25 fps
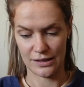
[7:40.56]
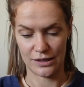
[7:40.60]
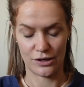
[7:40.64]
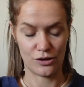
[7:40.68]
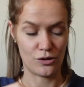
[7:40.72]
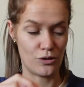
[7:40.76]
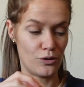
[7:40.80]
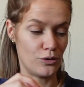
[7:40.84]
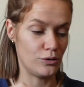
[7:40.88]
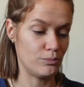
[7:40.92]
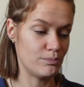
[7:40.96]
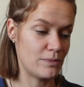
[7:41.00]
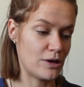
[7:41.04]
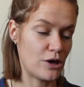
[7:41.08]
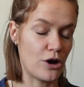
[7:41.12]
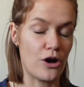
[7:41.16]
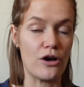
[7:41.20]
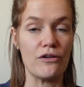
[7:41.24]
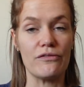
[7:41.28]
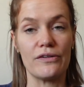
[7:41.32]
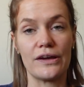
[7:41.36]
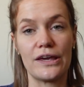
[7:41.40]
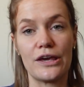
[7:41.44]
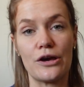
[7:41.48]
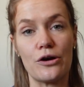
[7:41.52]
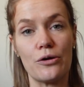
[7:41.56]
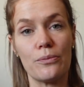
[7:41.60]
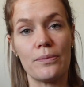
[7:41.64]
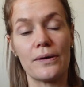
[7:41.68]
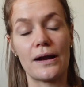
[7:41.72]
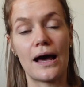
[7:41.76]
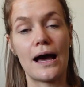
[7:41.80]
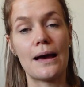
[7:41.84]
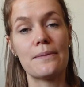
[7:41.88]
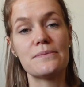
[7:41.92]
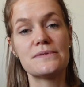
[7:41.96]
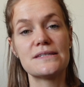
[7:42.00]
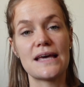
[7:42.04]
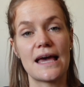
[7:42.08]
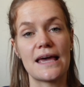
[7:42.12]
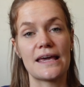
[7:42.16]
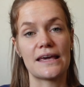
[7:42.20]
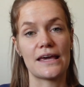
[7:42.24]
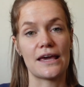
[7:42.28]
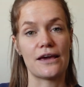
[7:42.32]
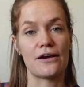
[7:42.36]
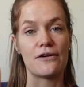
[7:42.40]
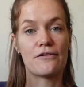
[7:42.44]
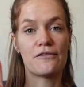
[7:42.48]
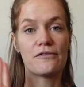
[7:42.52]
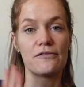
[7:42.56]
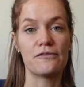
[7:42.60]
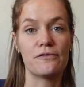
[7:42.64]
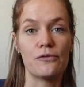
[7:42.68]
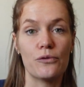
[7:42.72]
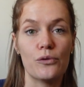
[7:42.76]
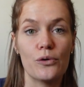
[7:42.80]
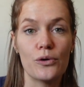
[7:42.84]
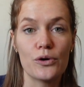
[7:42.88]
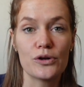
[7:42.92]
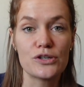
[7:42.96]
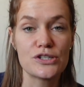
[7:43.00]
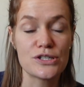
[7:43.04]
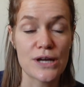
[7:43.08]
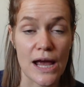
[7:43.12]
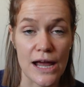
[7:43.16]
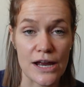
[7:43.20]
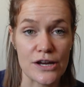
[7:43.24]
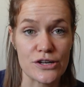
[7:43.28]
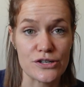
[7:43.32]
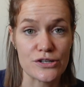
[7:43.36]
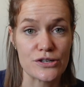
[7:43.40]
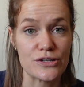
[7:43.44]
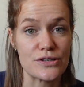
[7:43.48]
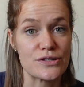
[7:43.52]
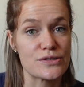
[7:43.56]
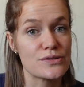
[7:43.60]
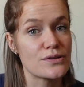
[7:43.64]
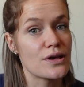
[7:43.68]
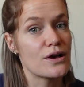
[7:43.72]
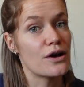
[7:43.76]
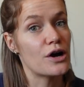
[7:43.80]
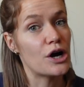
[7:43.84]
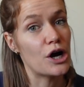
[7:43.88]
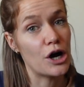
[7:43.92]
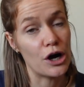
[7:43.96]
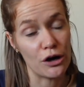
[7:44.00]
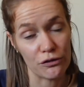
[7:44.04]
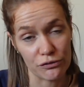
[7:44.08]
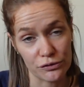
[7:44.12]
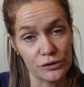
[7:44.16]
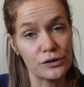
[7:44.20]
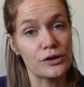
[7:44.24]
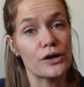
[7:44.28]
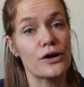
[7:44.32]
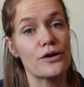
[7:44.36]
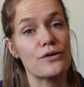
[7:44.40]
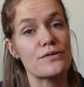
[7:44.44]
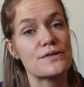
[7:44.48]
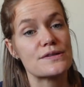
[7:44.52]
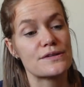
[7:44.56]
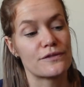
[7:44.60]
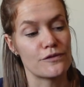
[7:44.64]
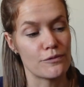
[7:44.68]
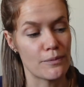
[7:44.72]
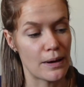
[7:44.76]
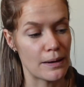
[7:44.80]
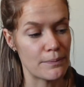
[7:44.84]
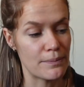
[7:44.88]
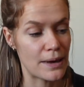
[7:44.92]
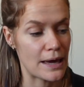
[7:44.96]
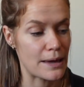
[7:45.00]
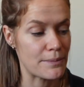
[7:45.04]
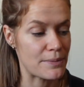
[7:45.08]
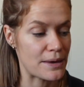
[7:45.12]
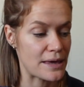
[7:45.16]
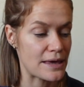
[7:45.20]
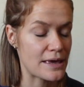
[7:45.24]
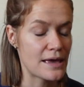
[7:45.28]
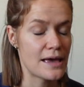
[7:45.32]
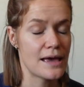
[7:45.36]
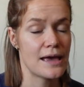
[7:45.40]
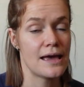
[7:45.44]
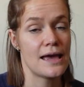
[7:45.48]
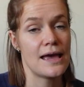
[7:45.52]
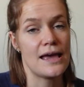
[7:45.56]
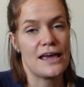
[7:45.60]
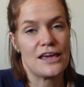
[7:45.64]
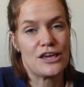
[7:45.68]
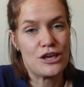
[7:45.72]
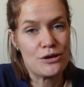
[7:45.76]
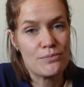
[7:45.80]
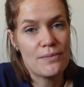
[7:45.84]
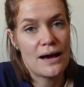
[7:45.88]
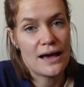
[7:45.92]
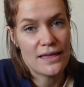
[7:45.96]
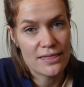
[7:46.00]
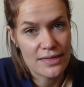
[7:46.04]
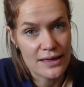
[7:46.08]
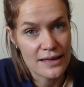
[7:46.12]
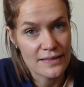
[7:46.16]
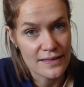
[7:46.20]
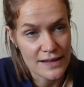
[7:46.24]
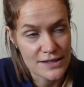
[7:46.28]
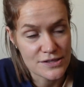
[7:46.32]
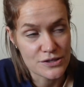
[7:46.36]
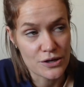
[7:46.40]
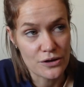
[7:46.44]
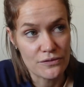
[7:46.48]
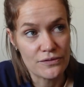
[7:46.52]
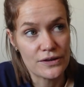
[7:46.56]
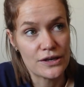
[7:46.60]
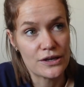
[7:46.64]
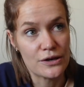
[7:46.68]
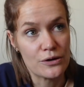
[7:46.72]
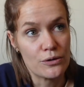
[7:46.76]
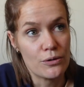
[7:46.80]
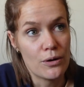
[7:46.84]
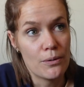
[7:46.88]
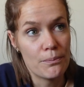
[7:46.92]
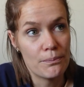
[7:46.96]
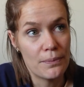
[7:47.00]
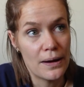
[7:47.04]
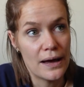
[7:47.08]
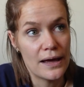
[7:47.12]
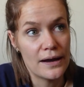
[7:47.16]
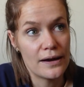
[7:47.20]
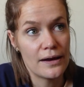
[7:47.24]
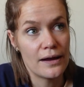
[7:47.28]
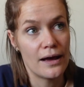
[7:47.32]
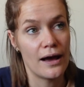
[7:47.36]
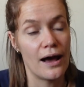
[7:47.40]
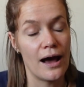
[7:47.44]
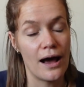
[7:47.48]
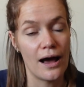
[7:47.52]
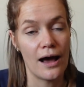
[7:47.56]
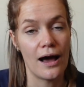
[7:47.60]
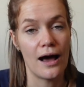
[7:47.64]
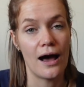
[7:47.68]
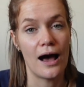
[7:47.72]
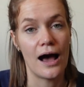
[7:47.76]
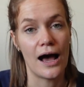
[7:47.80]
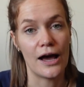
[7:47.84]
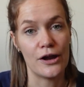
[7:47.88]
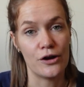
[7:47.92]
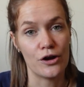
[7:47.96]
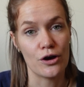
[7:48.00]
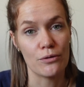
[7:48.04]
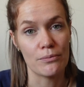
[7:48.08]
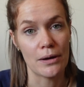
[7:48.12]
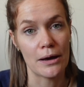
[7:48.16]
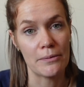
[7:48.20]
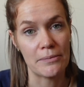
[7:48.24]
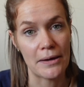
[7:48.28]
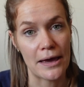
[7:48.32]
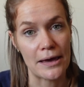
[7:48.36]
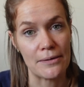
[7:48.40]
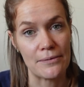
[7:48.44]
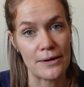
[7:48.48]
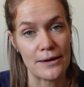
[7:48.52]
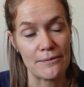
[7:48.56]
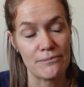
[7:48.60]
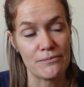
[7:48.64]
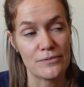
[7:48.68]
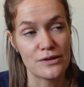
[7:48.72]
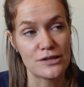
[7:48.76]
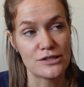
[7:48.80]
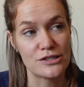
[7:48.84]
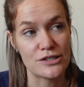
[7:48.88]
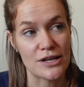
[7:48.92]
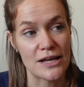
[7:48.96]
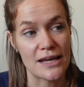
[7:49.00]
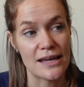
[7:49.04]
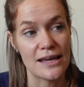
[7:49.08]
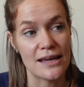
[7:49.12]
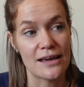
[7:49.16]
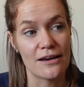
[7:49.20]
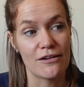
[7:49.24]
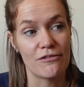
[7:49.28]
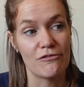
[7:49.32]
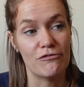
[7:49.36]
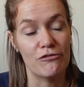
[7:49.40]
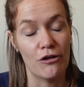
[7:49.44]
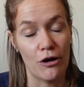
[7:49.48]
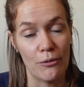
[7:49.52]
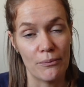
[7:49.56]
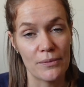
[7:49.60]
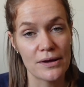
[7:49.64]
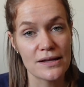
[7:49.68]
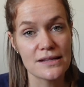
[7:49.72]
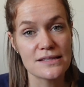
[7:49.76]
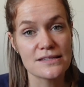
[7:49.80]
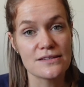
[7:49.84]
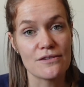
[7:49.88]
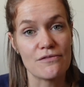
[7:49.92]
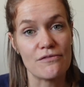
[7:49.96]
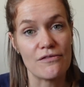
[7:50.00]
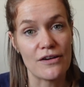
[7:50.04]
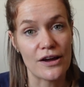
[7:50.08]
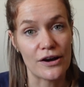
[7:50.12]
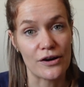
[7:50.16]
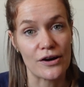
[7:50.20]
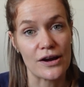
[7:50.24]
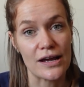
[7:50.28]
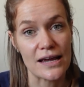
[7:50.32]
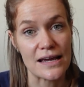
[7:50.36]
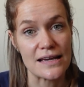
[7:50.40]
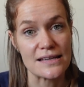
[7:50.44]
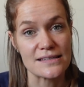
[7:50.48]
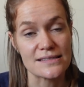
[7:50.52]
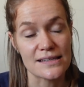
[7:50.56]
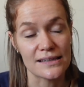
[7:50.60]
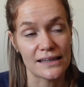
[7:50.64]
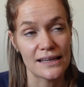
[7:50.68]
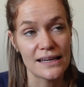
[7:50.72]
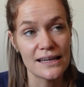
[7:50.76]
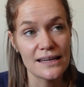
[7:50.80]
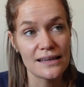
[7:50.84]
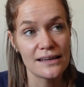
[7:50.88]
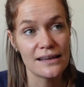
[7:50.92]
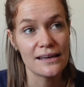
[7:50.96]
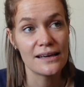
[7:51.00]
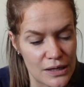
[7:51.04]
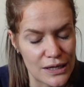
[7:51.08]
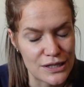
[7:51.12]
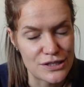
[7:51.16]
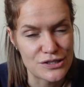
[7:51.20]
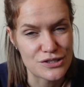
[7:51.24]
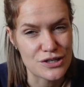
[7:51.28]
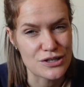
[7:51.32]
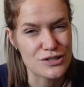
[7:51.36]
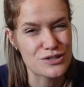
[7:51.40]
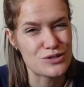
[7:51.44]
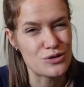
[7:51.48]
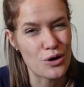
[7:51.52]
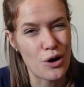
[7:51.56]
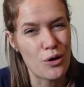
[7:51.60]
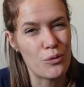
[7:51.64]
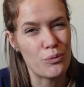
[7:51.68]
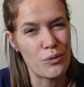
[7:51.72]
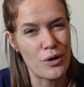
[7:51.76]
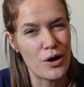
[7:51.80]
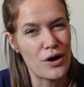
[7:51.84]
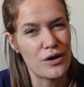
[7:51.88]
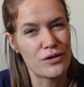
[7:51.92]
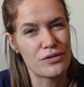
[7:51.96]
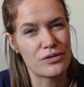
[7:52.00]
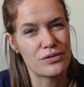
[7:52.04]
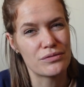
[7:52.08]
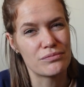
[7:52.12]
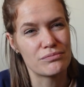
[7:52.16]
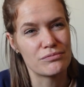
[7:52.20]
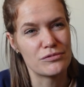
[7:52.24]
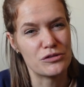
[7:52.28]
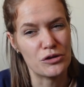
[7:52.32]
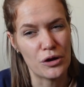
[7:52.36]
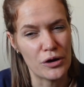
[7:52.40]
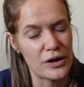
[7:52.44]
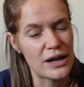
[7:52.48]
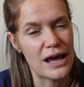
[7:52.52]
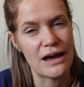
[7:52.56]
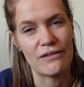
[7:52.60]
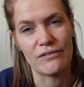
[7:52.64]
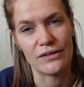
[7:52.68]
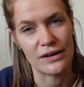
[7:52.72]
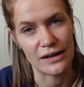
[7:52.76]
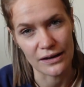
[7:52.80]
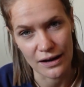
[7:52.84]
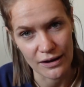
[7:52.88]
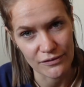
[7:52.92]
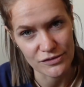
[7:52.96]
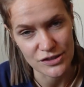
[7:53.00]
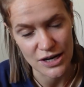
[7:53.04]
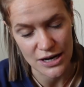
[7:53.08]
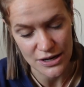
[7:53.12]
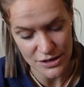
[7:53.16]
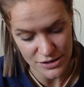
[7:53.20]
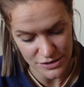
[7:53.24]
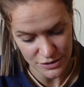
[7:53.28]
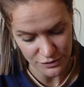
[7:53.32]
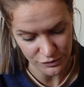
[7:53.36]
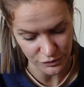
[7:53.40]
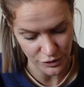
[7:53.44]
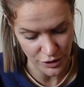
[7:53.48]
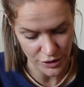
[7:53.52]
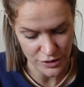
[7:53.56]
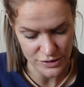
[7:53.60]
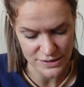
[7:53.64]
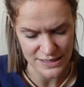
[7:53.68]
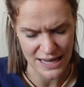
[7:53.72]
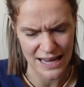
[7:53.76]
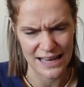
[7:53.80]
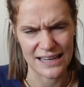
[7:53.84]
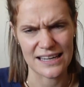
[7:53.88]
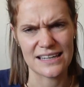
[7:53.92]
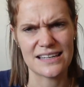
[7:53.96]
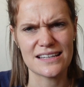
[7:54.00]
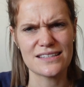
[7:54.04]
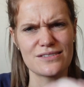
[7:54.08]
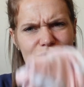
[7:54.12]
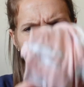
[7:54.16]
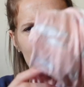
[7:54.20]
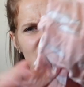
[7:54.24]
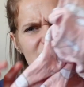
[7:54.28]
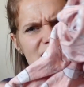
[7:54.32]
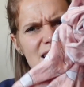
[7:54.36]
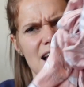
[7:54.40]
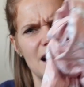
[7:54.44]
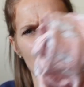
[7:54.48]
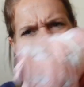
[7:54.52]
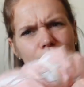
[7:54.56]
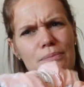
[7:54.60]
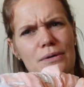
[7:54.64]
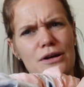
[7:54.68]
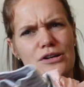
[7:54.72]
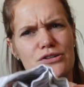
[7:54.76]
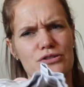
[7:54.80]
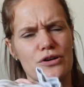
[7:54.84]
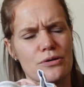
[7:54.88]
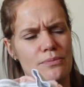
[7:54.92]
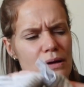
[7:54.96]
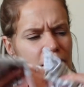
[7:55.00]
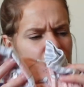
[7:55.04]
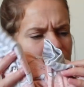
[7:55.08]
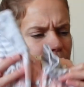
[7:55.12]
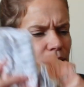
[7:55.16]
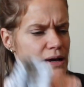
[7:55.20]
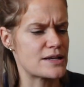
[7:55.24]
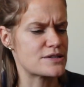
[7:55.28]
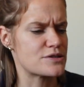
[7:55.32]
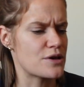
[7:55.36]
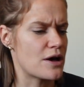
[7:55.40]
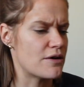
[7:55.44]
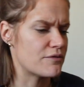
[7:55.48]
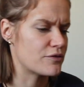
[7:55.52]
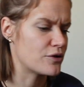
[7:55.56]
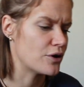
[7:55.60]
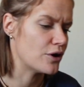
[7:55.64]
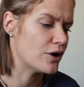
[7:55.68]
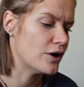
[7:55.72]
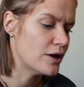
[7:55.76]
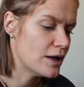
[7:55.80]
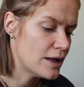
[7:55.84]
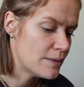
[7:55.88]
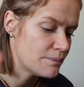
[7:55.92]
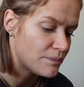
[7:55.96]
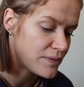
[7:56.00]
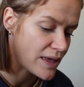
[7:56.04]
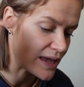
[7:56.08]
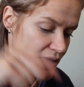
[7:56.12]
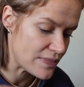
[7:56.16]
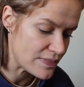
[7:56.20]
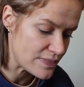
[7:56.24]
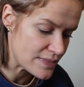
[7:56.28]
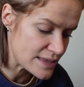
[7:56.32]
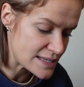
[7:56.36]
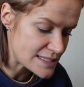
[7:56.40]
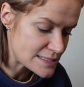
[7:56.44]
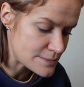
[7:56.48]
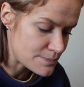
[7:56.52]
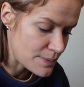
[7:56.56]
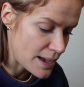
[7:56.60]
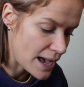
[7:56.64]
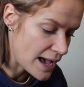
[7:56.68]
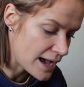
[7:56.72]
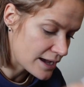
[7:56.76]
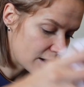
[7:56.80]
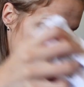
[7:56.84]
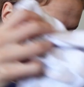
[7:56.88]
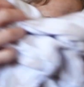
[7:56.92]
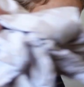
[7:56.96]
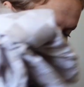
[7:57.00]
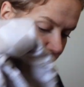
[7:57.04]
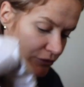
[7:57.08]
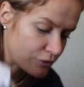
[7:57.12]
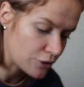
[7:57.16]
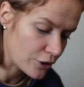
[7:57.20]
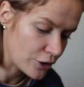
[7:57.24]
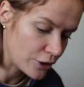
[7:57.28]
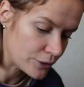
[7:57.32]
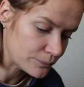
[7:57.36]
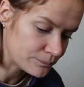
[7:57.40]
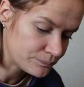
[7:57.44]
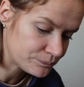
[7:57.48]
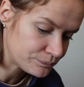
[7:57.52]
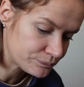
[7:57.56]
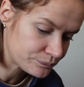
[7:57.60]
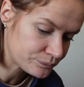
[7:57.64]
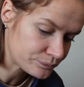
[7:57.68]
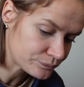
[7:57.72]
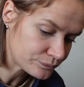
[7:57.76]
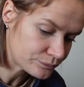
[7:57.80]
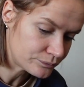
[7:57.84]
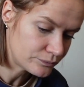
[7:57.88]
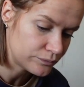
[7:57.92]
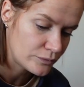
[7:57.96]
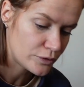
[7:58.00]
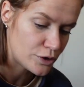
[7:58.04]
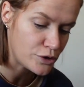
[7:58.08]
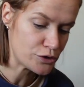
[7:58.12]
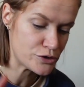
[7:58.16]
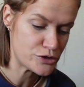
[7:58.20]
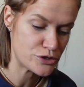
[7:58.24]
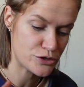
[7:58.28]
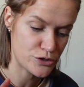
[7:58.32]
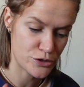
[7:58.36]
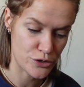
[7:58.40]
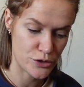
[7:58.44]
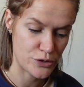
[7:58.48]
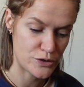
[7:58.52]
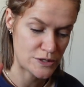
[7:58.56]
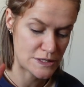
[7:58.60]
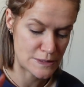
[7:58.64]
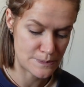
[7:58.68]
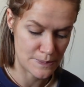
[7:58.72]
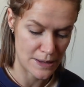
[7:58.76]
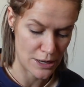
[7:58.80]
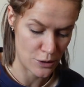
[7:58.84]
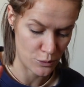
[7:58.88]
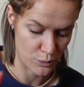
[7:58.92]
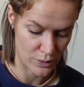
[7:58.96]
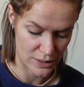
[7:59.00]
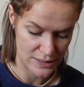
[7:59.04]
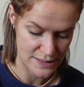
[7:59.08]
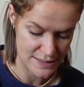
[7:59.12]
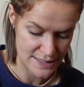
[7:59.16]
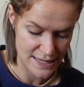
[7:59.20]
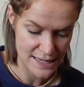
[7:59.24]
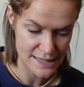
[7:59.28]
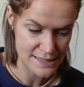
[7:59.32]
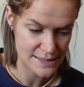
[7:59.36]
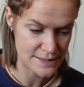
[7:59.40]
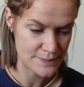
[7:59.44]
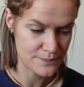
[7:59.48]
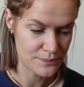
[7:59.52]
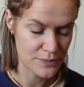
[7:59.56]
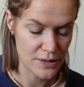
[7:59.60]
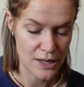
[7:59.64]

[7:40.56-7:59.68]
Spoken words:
Called me overkill, but I'm taking 4 changes of clothes for my baby. You might think that's overkill, but I know my baby. She vomits very easily. It's just not worth not having enough changes of clothes, and it doesn't really take up much room anyway. So I've got, in this bag, I've got 2 spare onesies.